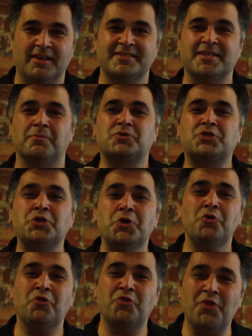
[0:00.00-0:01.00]
Some
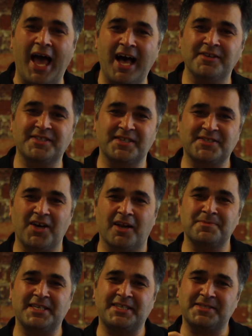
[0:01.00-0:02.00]
2,000
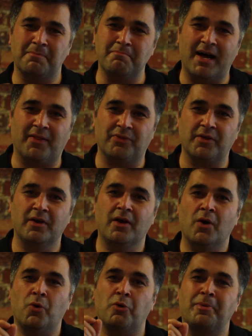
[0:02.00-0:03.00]
asylum seekers a month
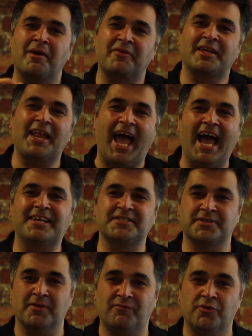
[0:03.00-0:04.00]
will be able to get
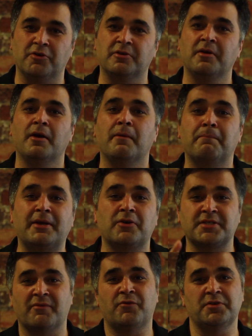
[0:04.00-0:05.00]
access to food
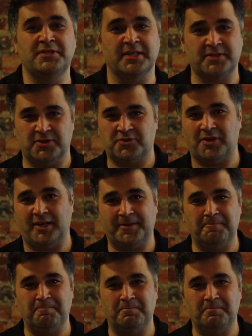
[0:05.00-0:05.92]
because of the Food Justice Truck.